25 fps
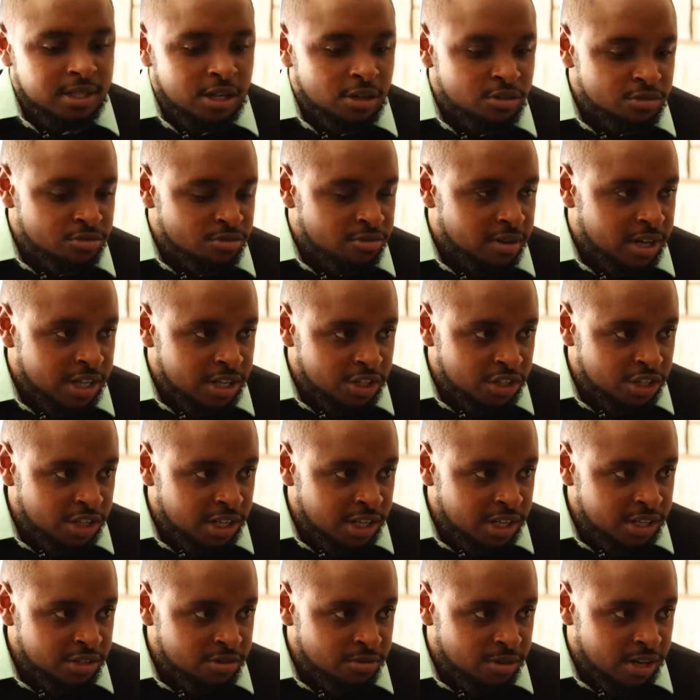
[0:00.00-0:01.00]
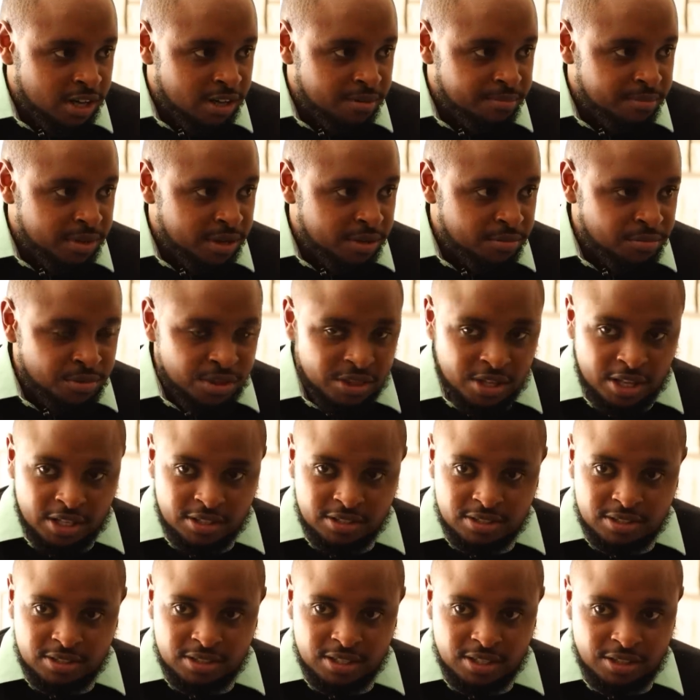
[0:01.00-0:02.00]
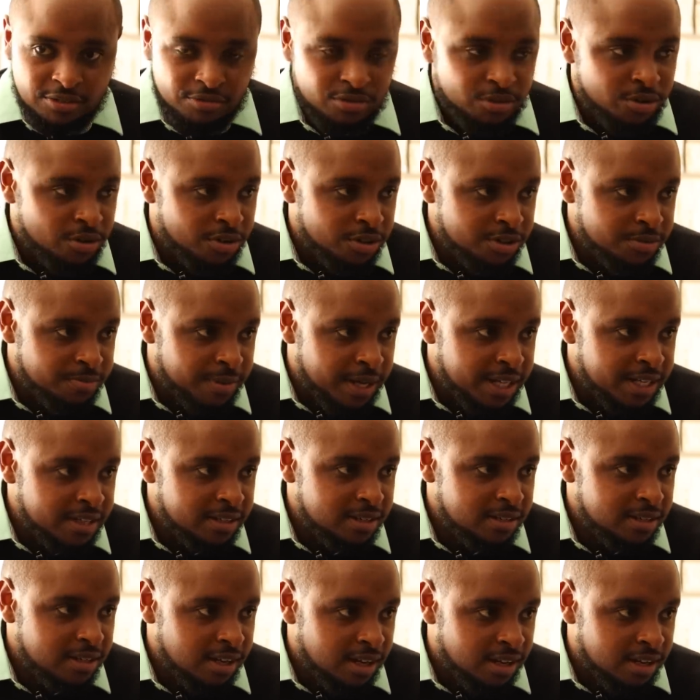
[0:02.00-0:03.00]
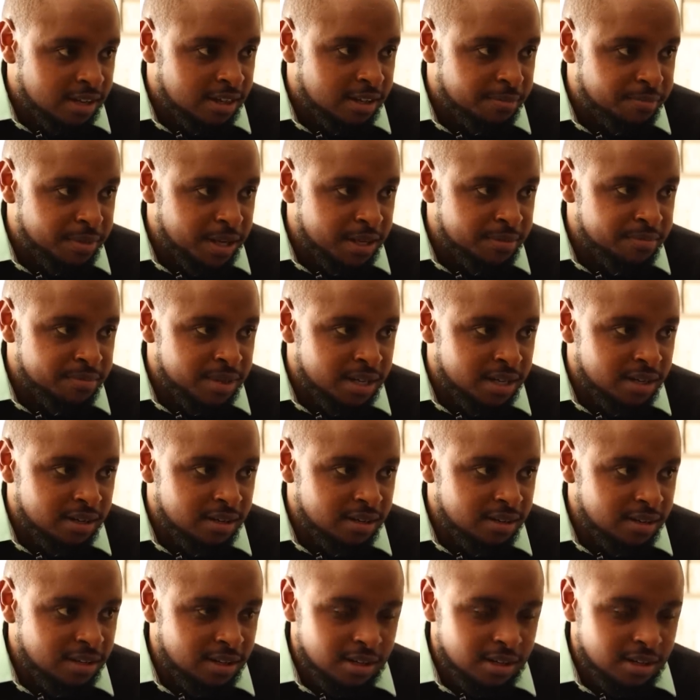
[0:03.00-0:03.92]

Now you can share your number with us, if you don't mind, and the pay bill,